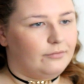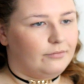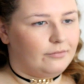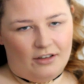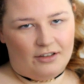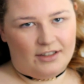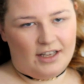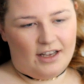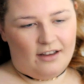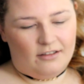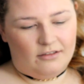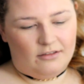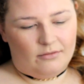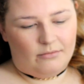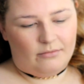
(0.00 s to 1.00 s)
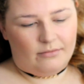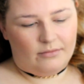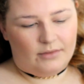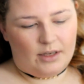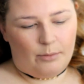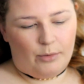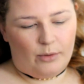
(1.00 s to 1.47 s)
Where's that?
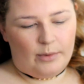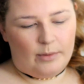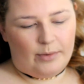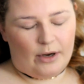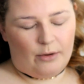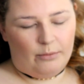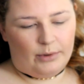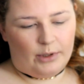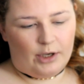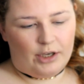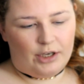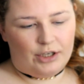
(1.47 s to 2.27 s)
It's a Bobbi Brown blush.